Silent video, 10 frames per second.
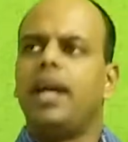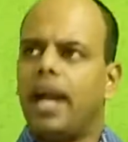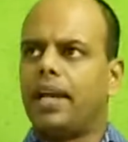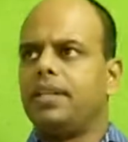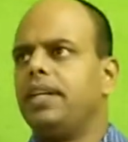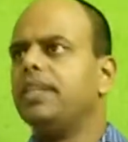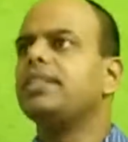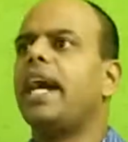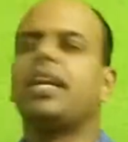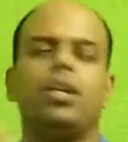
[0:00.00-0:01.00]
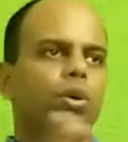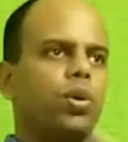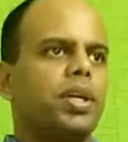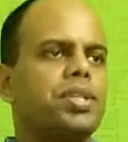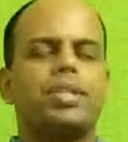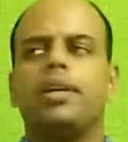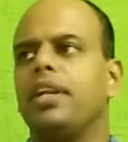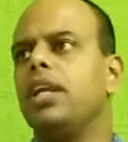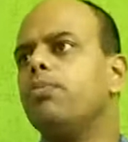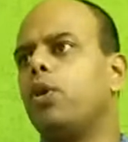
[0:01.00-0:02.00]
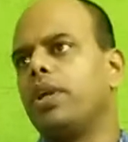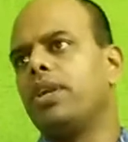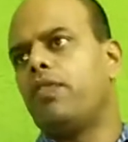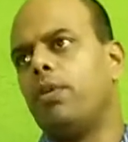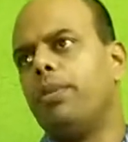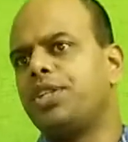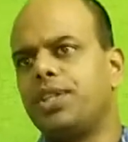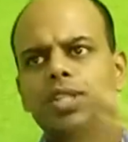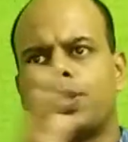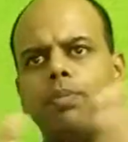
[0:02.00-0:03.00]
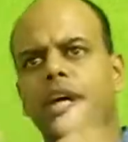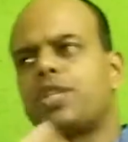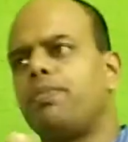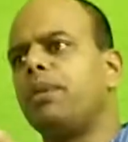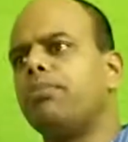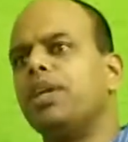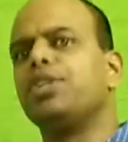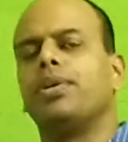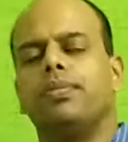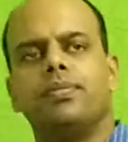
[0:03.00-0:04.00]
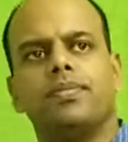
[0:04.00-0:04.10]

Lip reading: And in that notice, certain important informations must be mentioned.